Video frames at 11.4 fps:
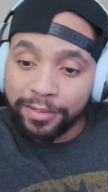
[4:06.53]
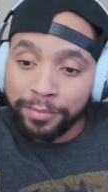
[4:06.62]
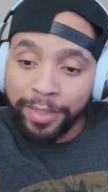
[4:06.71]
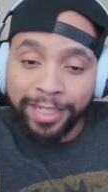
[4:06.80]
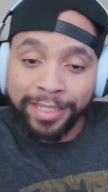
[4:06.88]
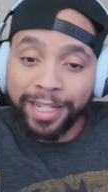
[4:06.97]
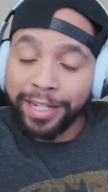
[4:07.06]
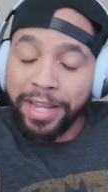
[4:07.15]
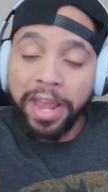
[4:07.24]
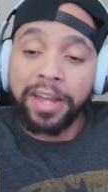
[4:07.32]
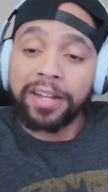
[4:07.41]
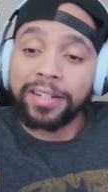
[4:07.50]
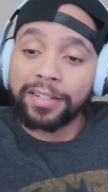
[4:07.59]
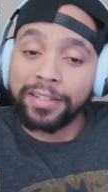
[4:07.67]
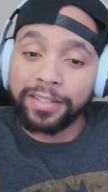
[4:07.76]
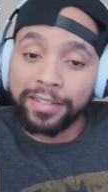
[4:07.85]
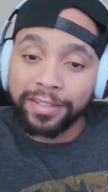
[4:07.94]
You better say yeah.
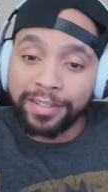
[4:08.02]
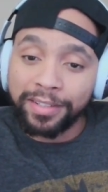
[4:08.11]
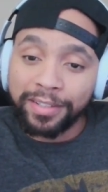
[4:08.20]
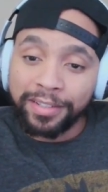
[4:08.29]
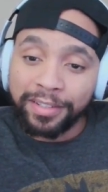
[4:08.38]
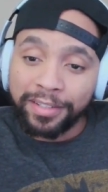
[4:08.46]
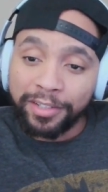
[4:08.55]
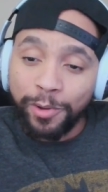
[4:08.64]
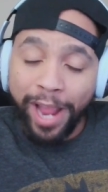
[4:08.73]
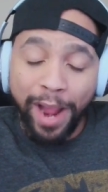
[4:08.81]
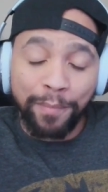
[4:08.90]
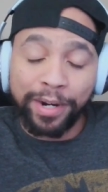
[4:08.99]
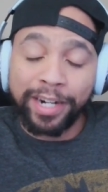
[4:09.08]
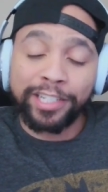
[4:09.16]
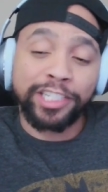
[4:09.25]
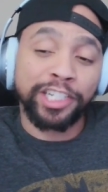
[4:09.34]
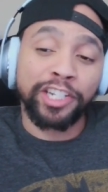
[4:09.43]
You can't
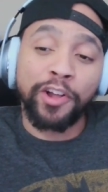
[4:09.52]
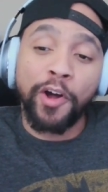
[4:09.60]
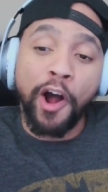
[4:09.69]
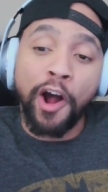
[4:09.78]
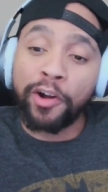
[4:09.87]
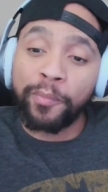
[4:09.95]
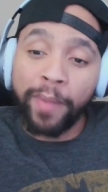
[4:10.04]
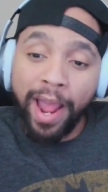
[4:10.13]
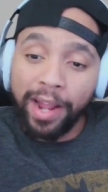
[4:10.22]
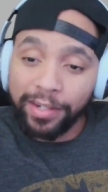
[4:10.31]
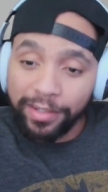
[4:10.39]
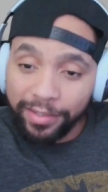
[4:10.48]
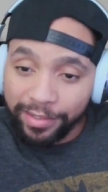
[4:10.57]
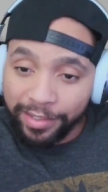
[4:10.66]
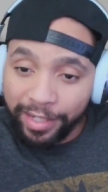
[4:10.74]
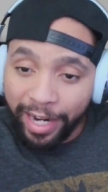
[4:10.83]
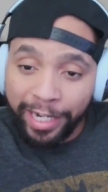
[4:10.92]
bring just no arm back.
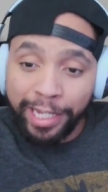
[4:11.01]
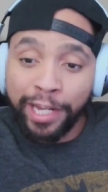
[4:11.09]
And then